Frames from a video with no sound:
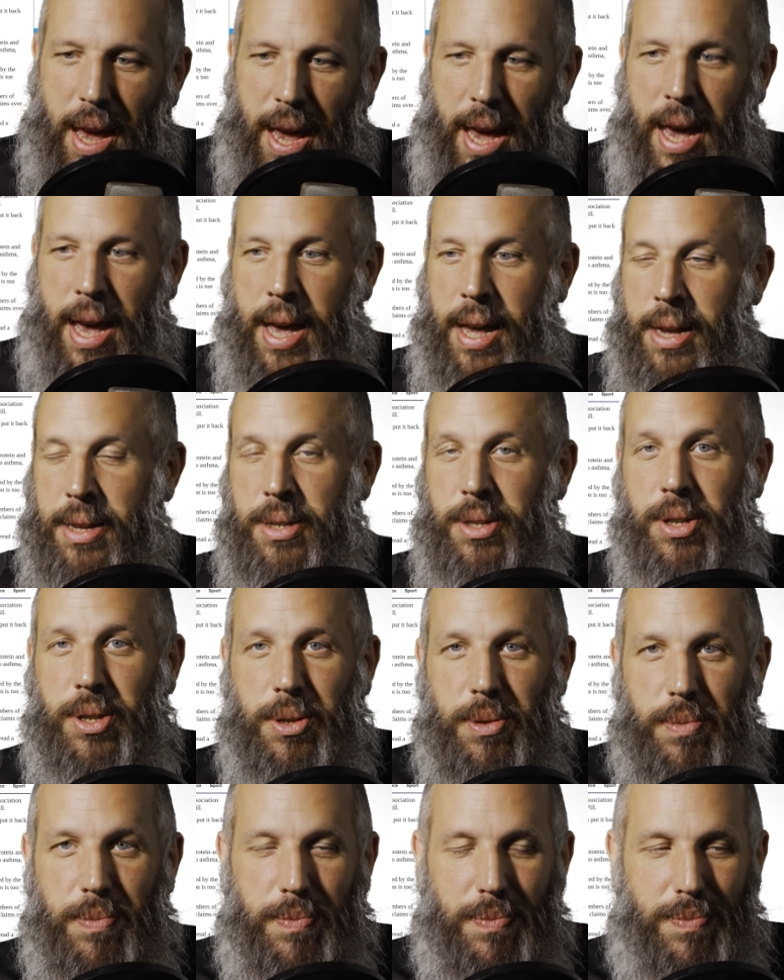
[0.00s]

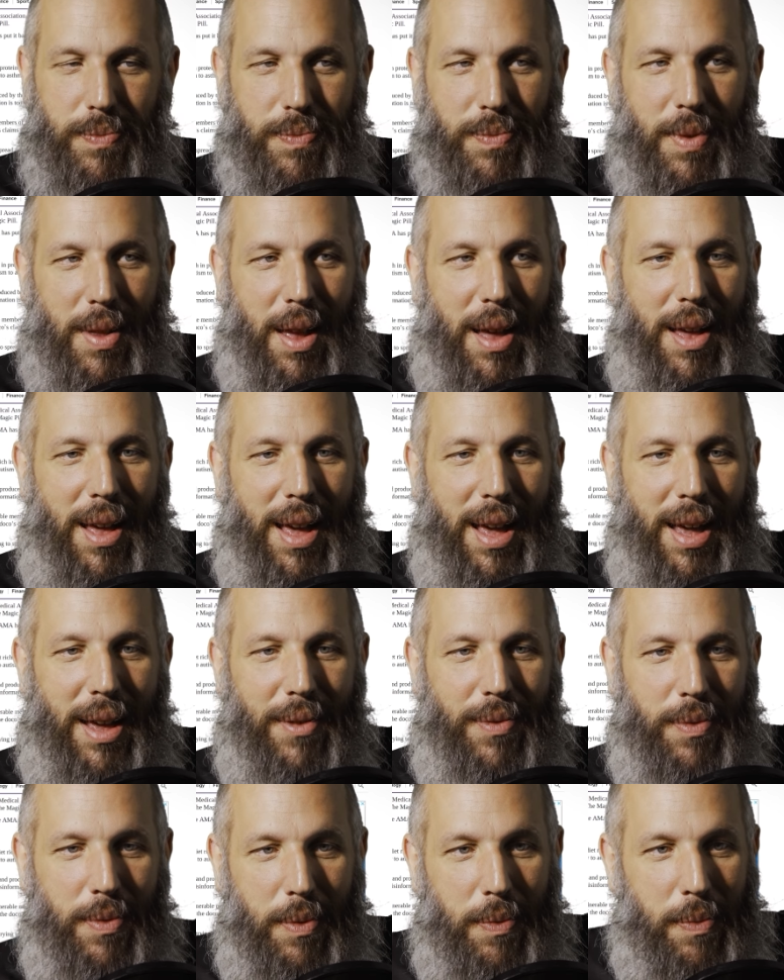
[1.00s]
And
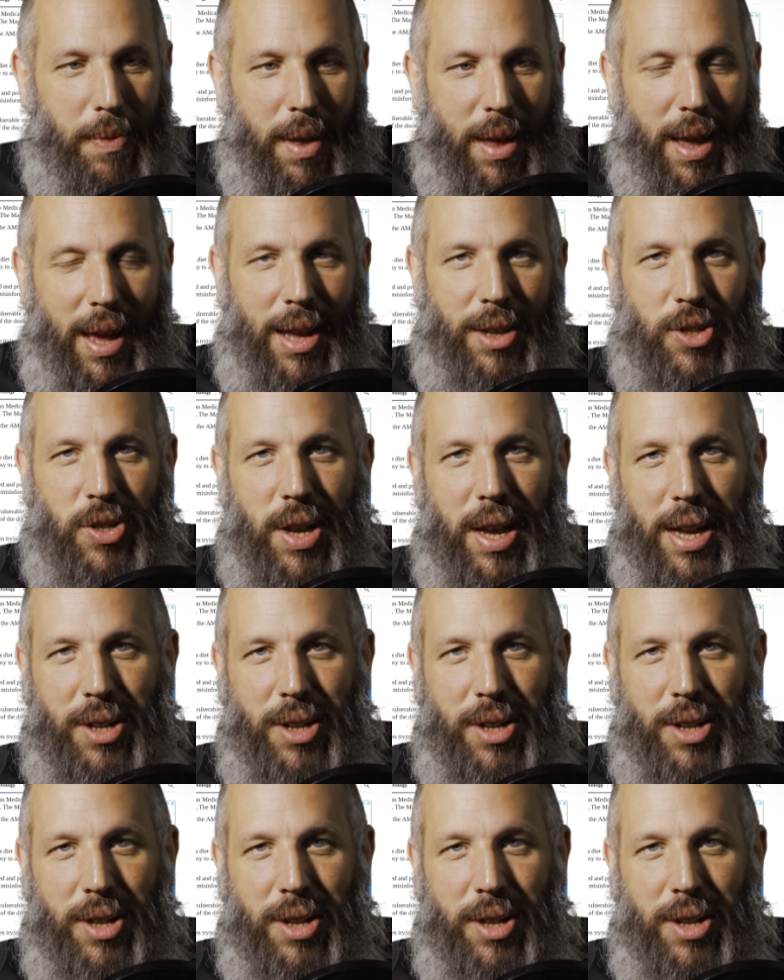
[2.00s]
it's